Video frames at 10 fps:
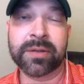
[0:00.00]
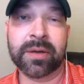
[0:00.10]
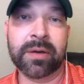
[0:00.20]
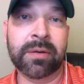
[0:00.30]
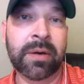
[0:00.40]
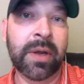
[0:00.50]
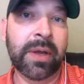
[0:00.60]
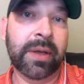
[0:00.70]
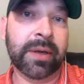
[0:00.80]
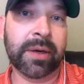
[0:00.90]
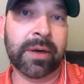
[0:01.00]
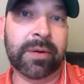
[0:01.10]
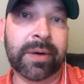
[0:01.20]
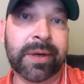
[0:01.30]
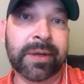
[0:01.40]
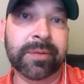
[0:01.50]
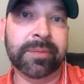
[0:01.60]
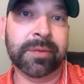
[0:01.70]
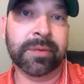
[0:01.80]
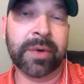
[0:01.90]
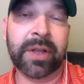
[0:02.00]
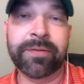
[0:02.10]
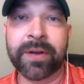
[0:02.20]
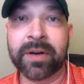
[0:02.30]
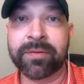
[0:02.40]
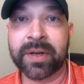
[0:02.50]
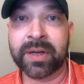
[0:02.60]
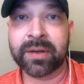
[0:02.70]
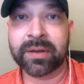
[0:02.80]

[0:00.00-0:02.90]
So really fun event.